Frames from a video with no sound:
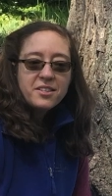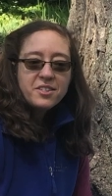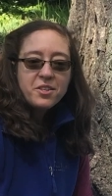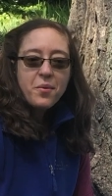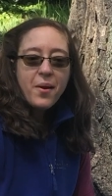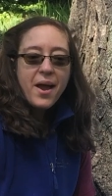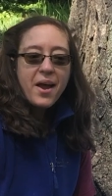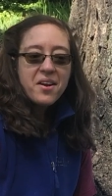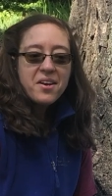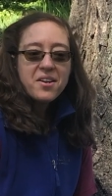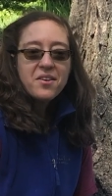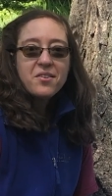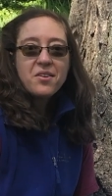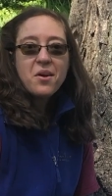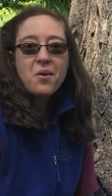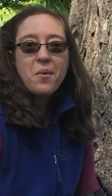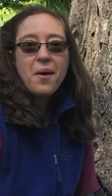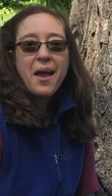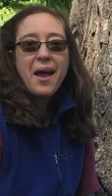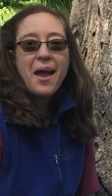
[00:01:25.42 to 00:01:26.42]
So how do you
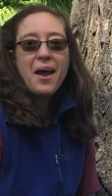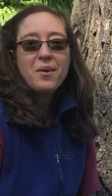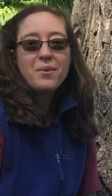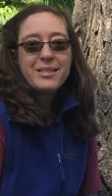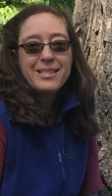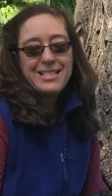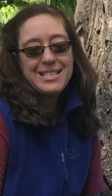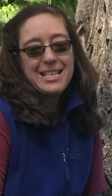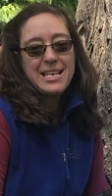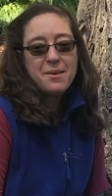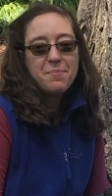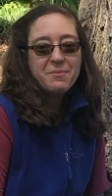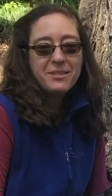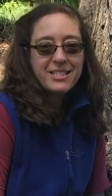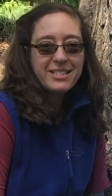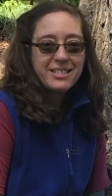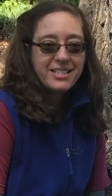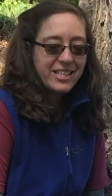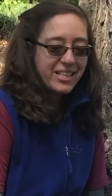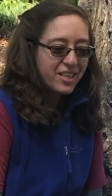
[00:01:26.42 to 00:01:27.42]
know how deep
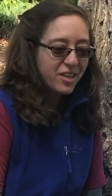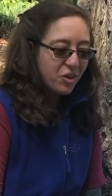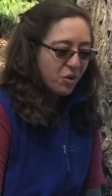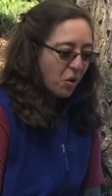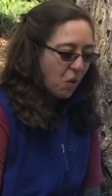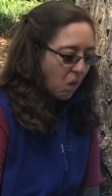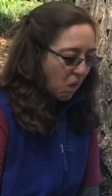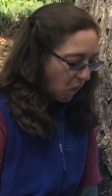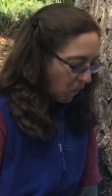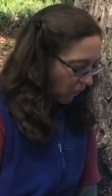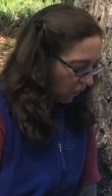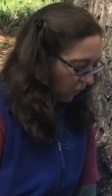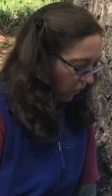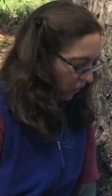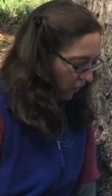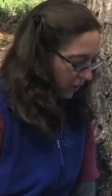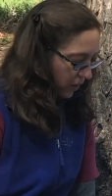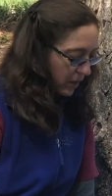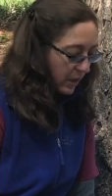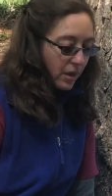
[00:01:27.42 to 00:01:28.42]
to dig your hole?
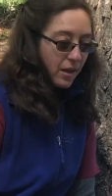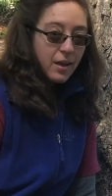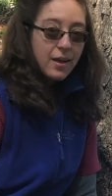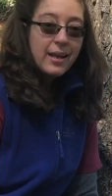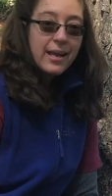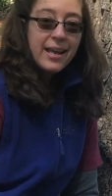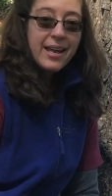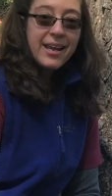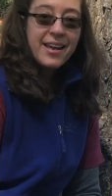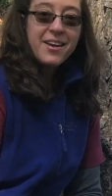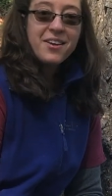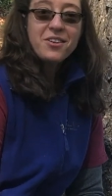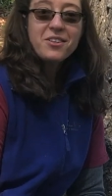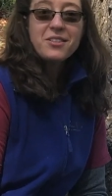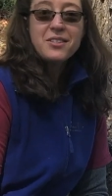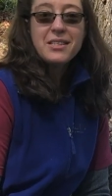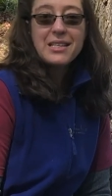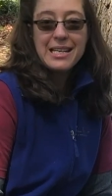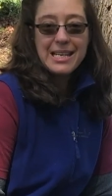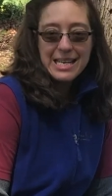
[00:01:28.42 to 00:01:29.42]

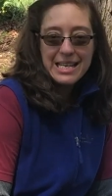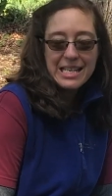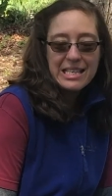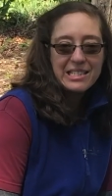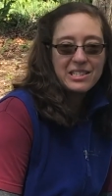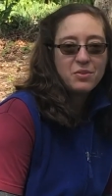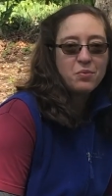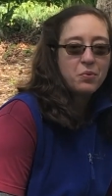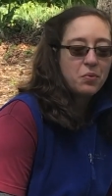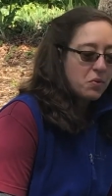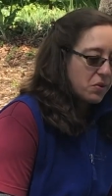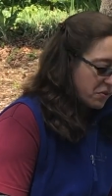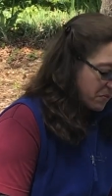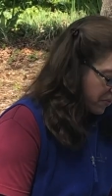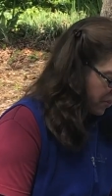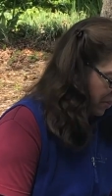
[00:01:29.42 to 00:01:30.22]
Here's an easy rule of